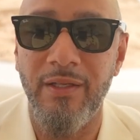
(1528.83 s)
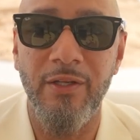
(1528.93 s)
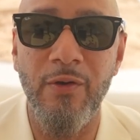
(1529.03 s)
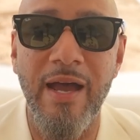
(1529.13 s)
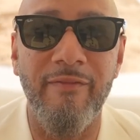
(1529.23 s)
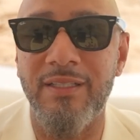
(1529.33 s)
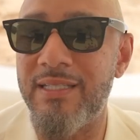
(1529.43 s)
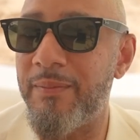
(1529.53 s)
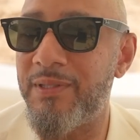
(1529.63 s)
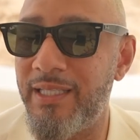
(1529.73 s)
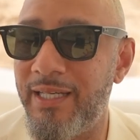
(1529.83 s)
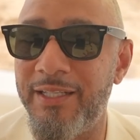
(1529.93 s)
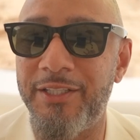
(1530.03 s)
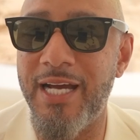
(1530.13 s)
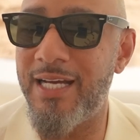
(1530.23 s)
You haven't stopped
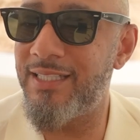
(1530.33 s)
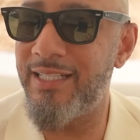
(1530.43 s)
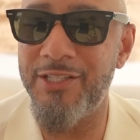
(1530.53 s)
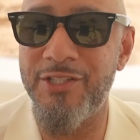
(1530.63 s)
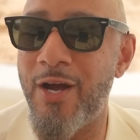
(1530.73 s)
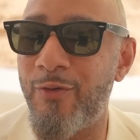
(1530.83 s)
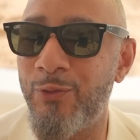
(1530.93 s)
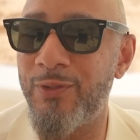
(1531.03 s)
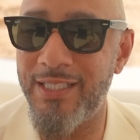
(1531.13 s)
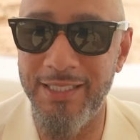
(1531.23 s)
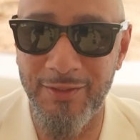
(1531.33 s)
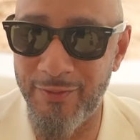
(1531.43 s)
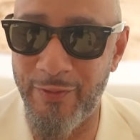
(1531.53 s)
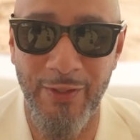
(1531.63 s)
seeing Ashanti and Ja Rule since